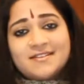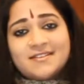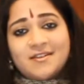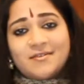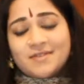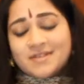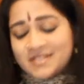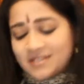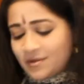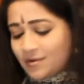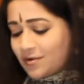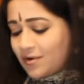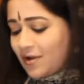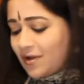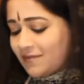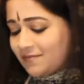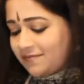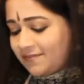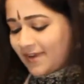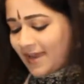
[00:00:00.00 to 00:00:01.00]
There is no
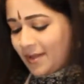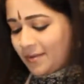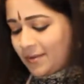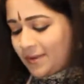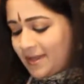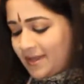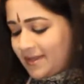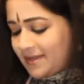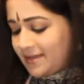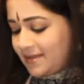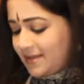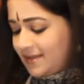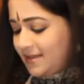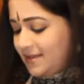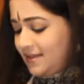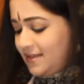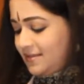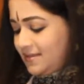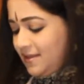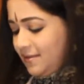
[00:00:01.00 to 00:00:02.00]
corn flour,
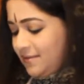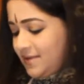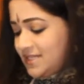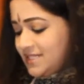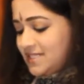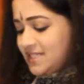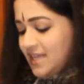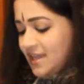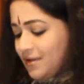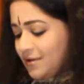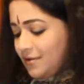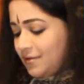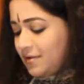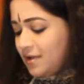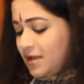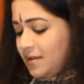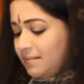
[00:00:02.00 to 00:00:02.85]
there is no